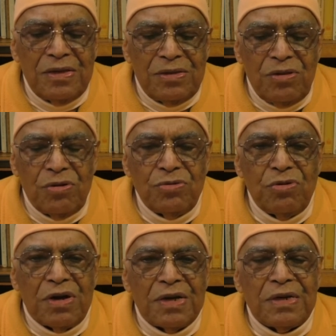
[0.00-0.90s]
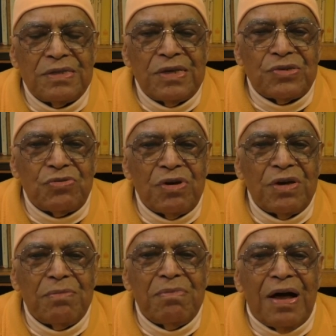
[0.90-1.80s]
Those who are under the sway
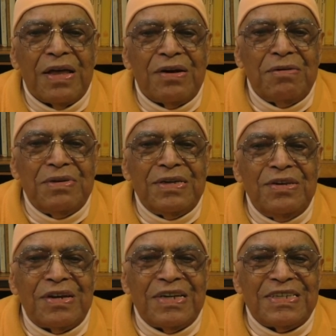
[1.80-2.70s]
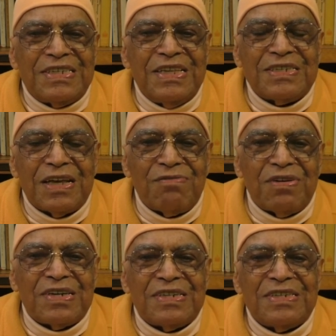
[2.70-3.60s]
of Maya of ignorance, they
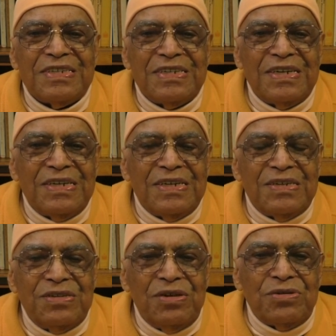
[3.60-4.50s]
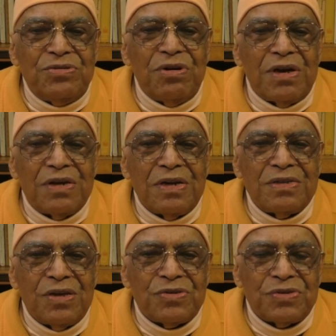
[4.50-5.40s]
suffer. Those who are under
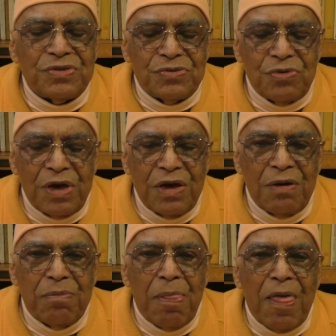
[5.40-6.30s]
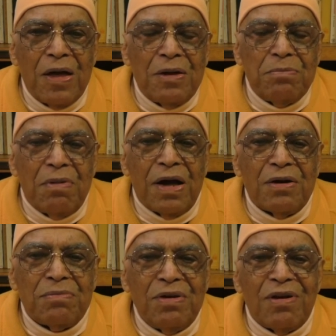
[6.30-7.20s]
the sway of Maya
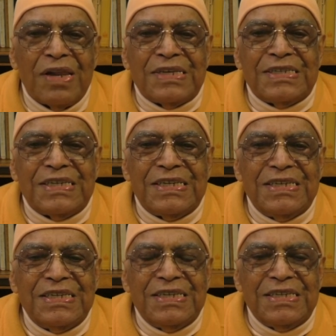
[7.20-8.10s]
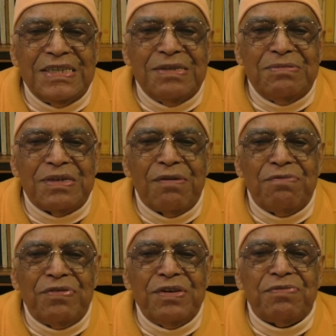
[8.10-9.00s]
of knowledge, they become
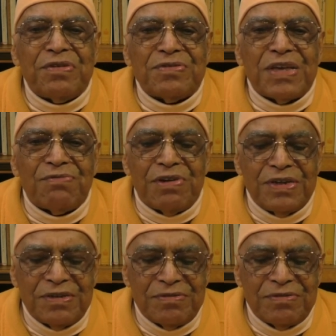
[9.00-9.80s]
free from suffering.